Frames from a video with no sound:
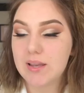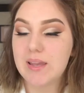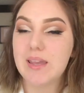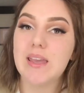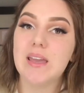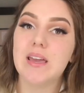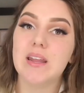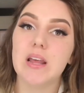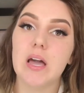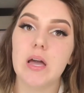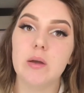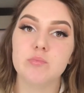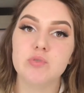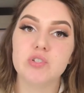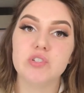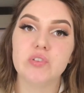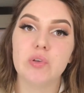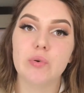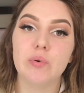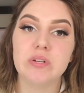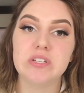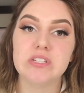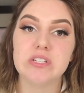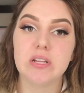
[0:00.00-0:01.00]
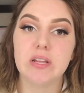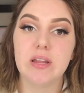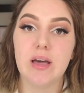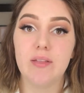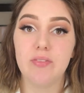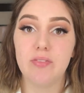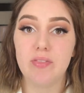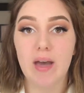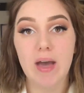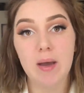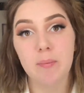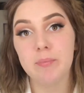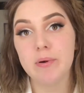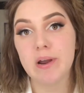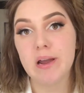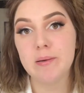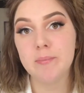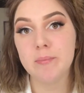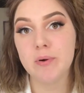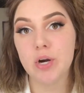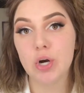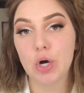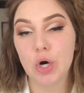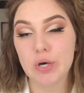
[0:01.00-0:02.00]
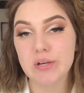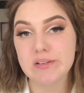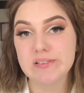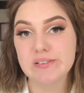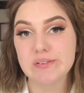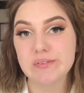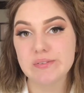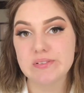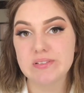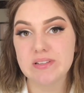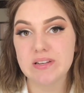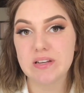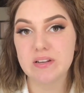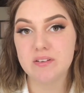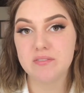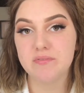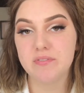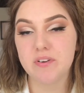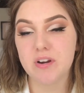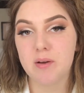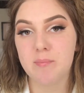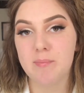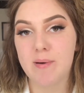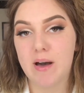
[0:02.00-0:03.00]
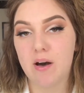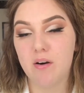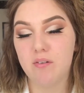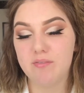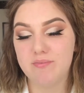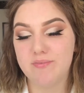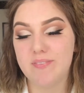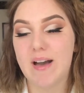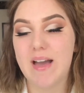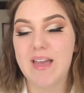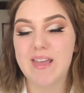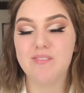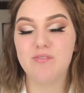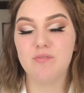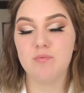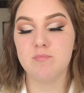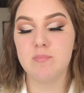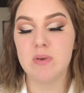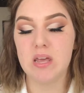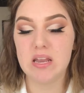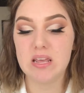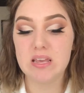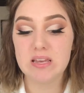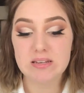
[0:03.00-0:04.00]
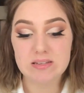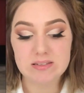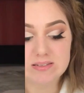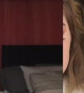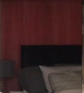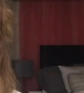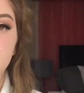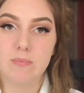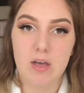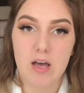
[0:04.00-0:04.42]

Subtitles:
And I'm just going to let that primer also sit in for about 5 minutes.